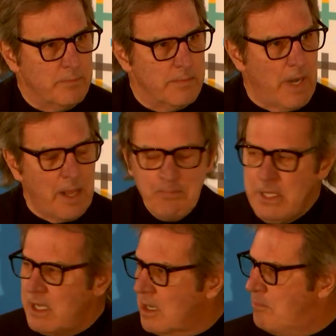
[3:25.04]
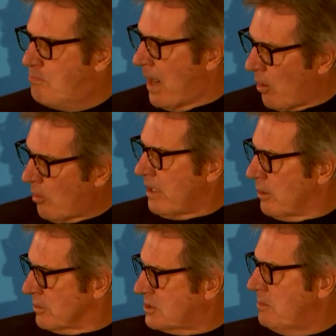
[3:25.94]
not being a
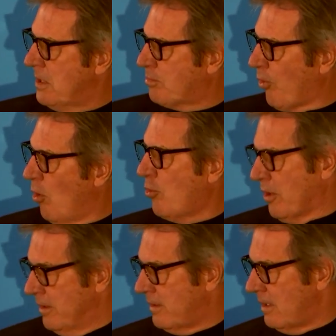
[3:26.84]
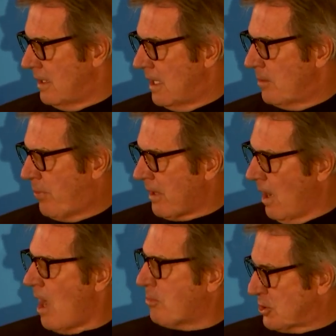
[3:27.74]
barrier to be broken, but an
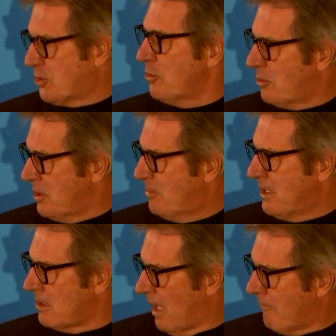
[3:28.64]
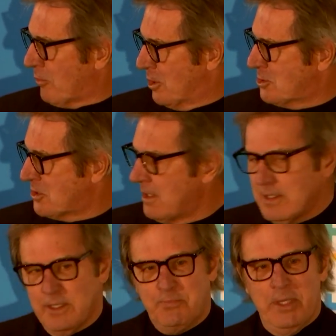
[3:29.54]
opportunity to be leveraged,
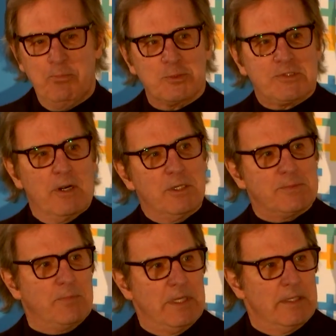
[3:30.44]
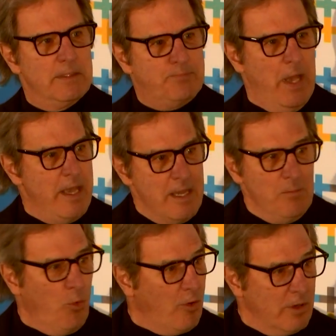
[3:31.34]
then people started
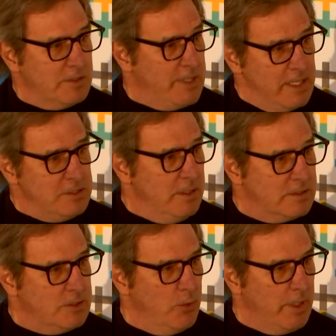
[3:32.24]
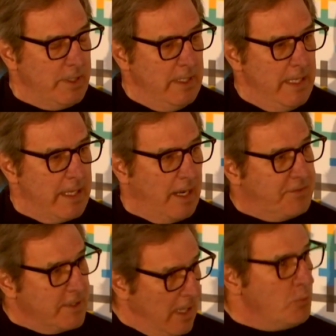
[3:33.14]
paying more attention to it. And I
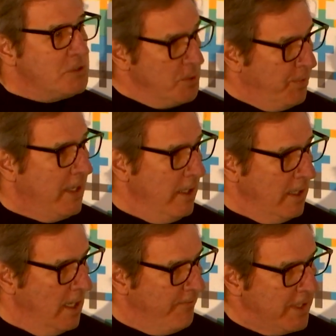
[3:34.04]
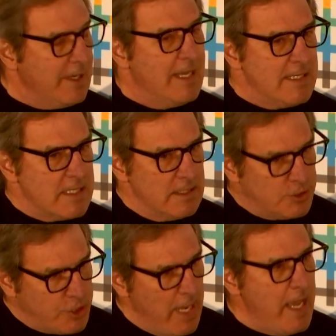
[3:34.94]
think that was the beginning of it.
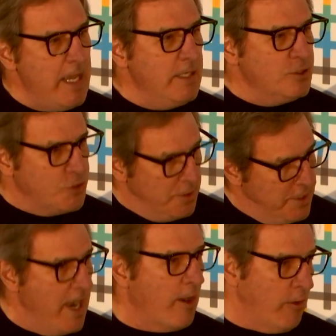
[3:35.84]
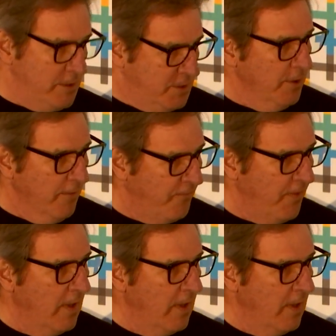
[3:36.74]
Change the narrative